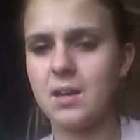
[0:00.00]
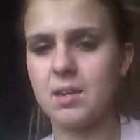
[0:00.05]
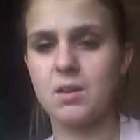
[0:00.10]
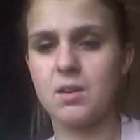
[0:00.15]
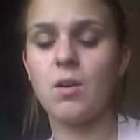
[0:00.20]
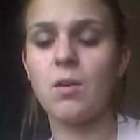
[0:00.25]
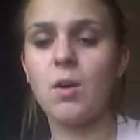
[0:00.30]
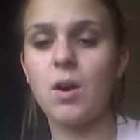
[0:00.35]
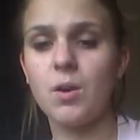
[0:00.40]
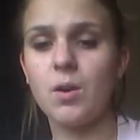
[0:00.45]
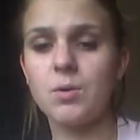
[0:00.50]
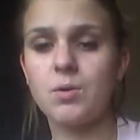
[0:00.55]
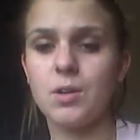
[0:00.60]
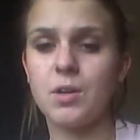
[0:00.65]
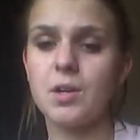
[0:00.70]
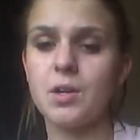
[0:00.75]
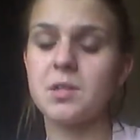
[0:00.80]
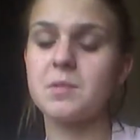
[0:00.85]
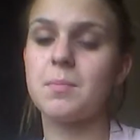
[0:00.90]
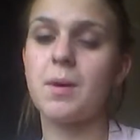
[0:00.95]
And I also
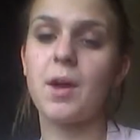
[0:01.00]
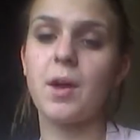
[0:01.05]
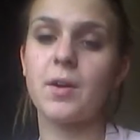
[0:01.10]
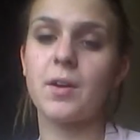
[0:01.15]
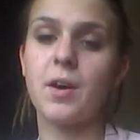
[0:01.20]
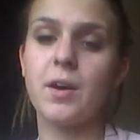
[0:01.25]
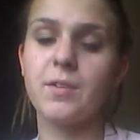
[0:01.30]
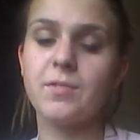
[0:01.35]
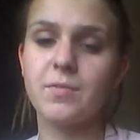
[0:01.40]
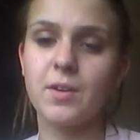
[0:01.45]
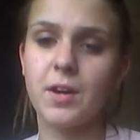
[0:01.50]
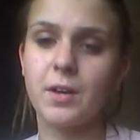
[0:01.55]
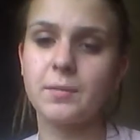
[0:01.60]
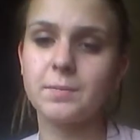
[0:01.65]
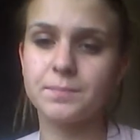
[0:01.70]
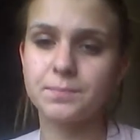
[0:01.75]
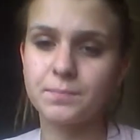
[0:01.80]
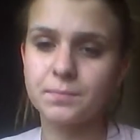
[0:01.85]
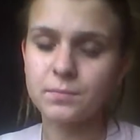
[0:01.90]
use my own iPhone,